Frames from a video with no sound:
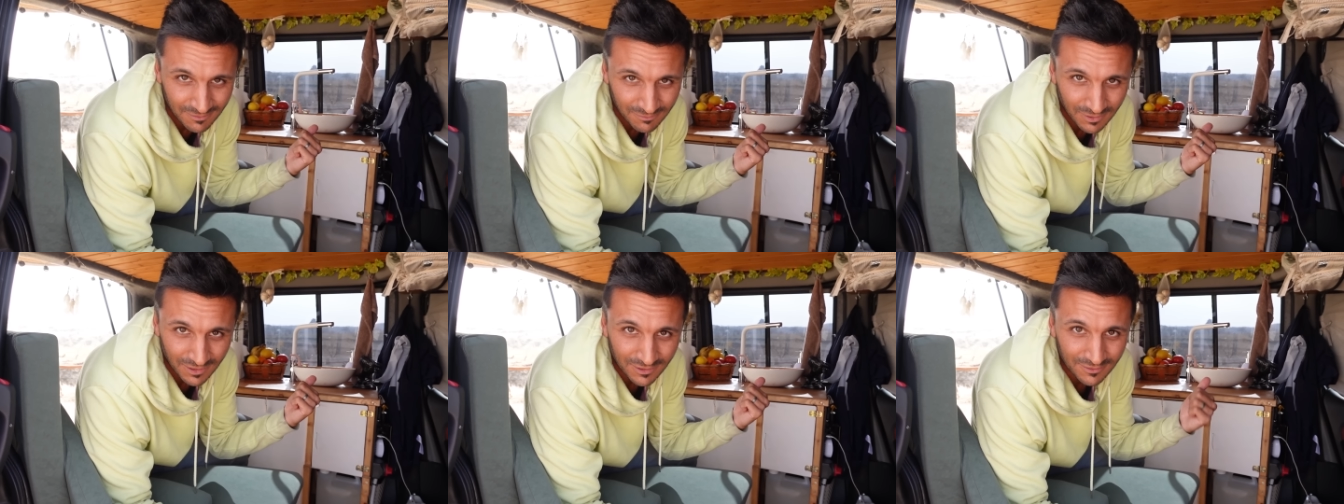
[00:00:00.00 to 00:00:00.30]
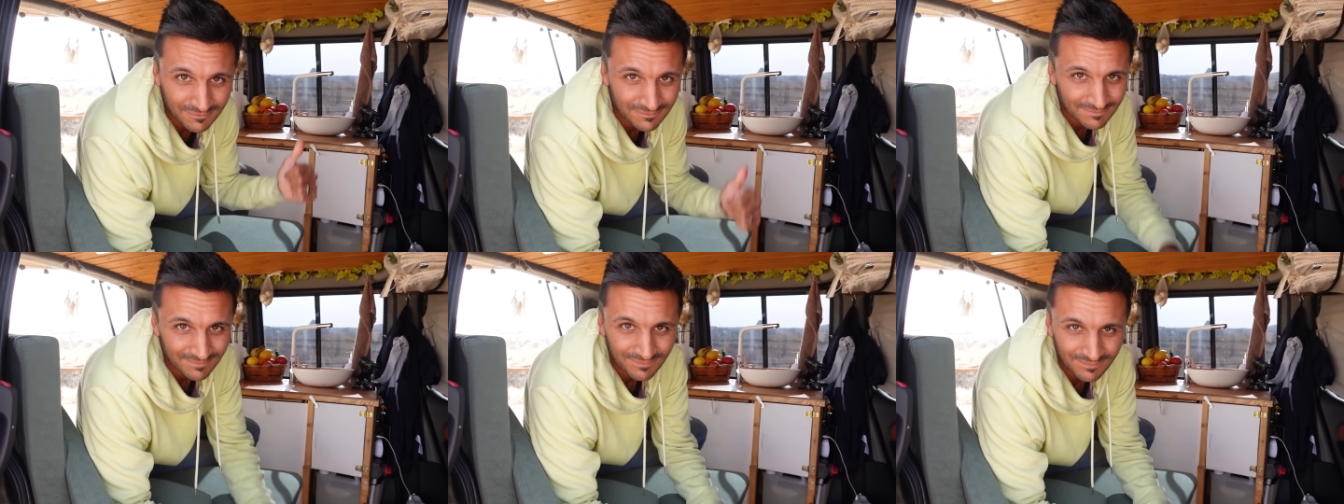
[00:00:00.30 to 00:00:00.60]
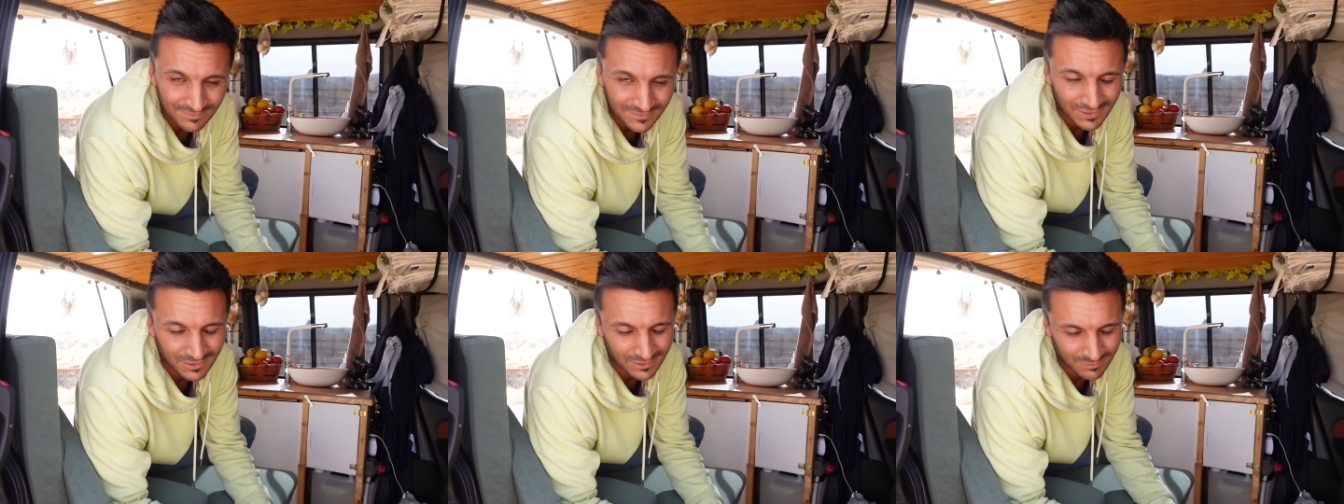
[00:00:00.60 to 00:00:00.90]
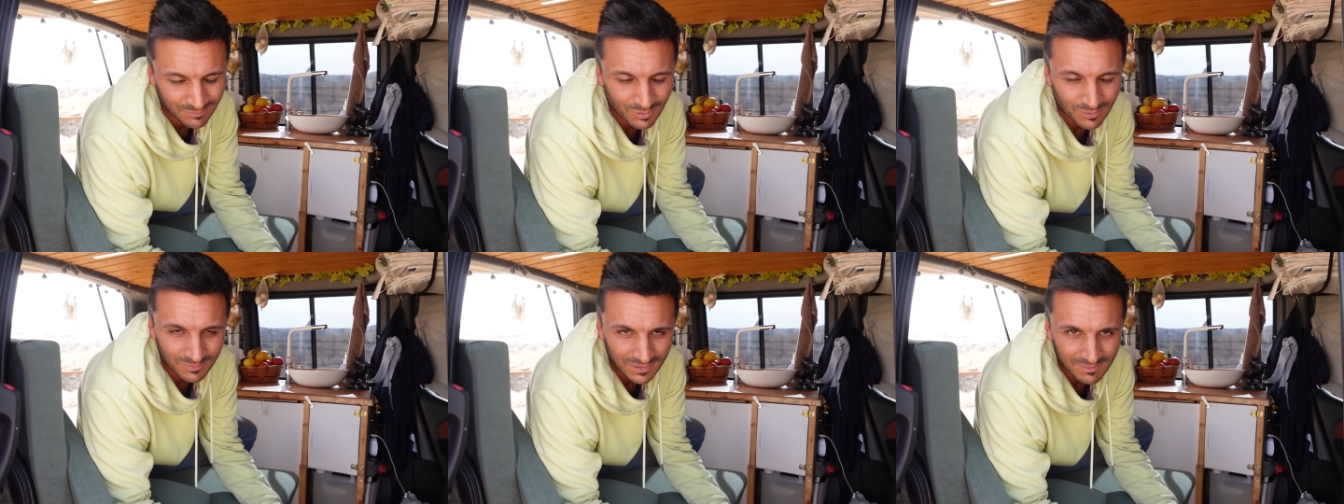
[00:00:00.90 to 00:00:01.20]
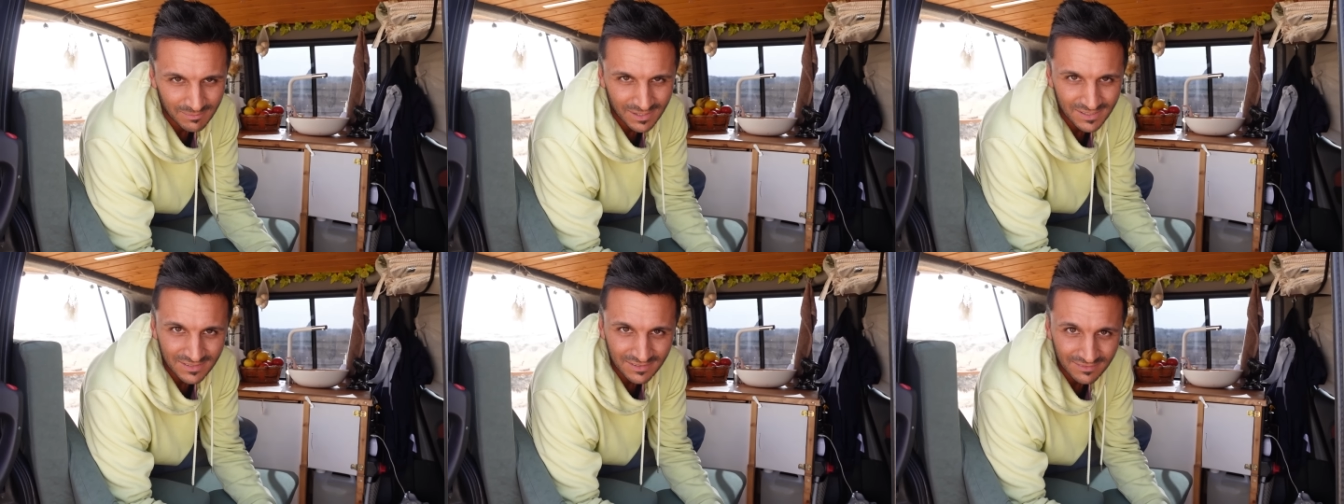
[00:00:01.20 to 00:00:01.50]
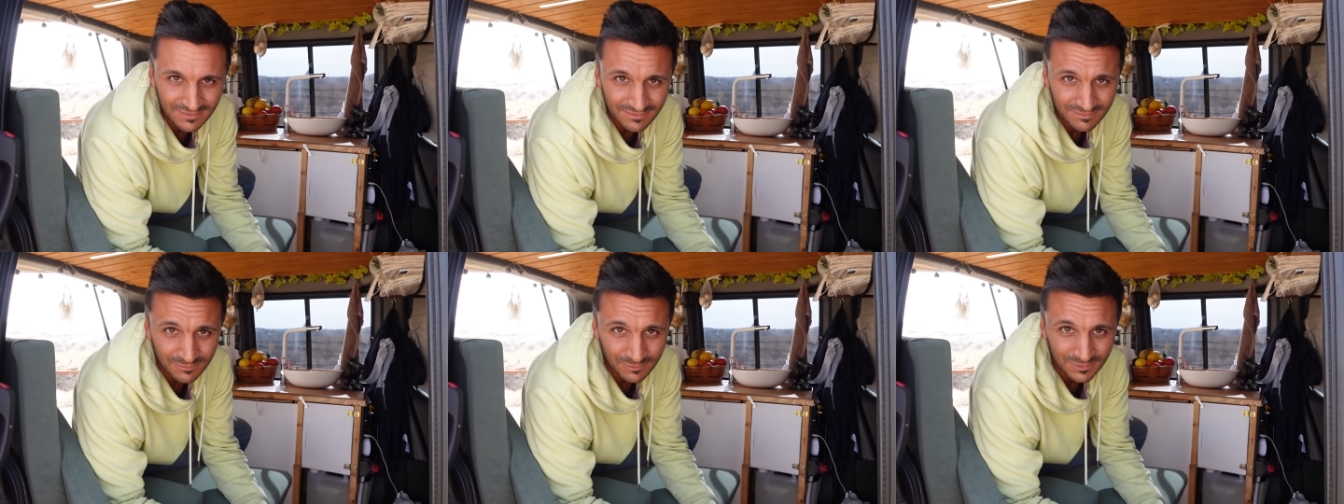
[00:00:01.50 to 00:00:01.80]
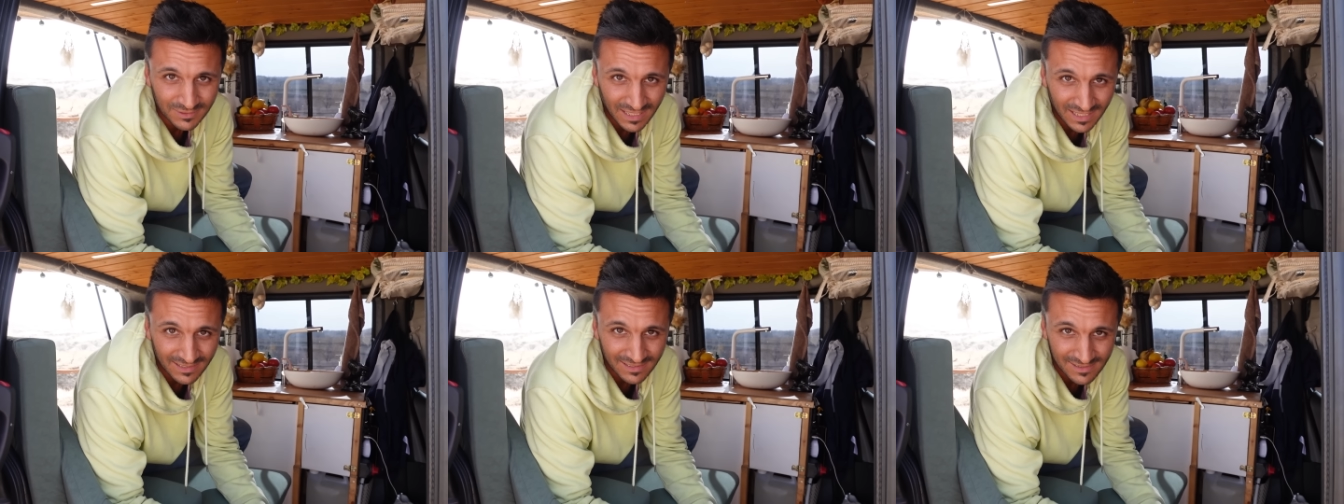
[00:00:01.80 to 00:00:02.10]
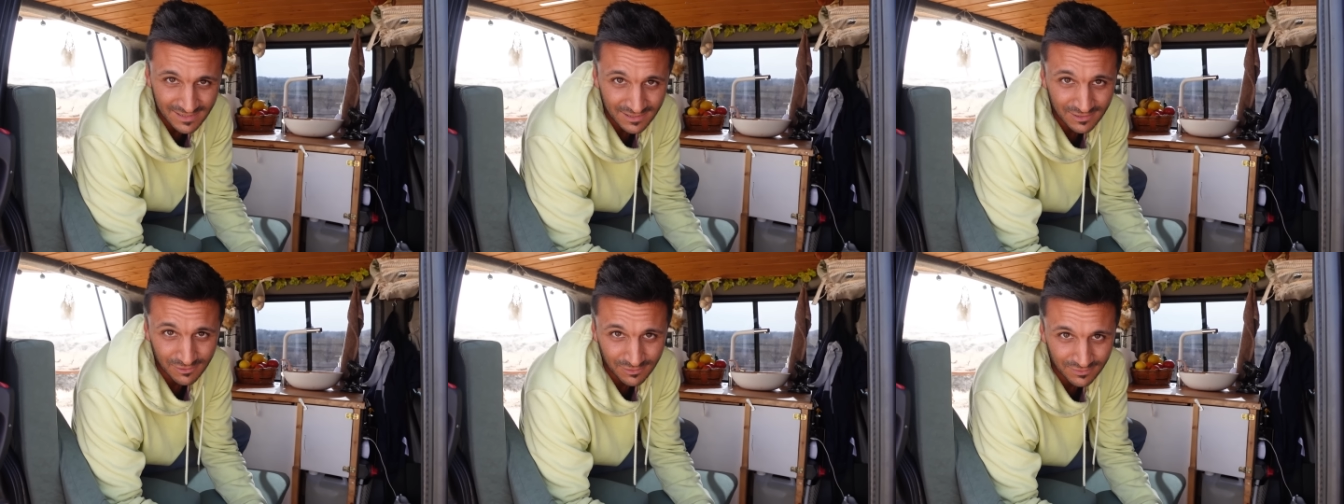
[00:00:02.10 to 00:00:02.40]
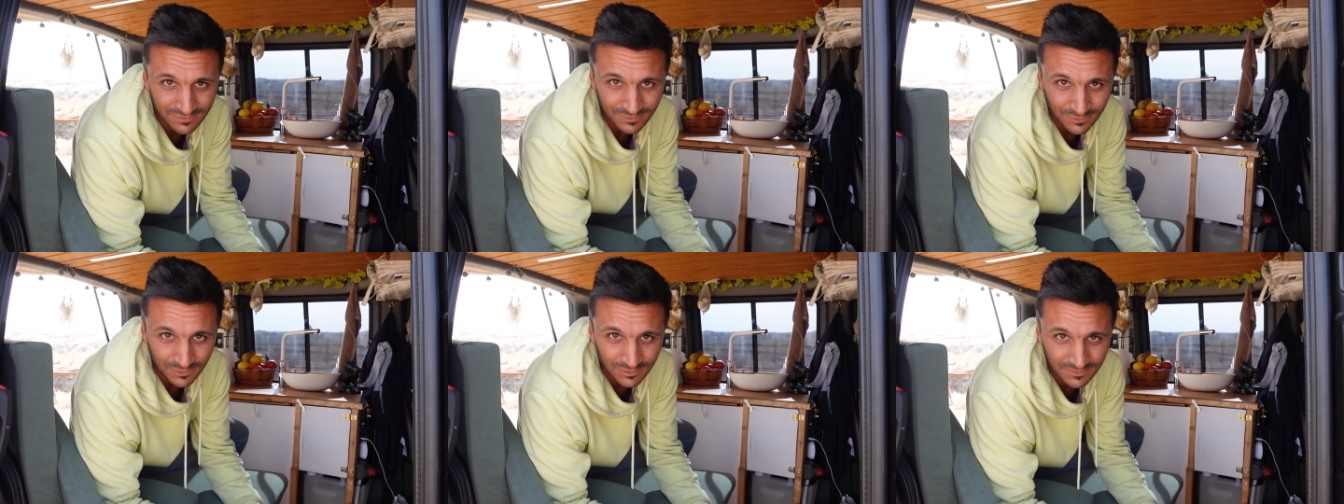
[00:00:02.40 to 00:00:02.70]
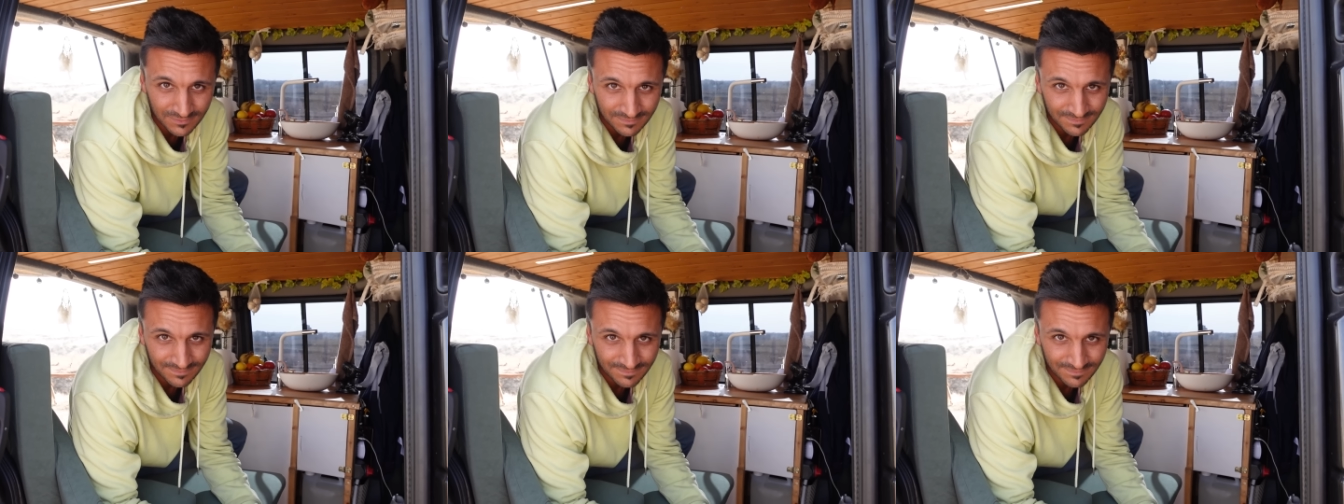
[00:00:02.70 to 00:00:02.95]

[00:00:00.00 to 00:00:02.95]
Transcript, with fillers: Well, you can probably imagine what that's used for.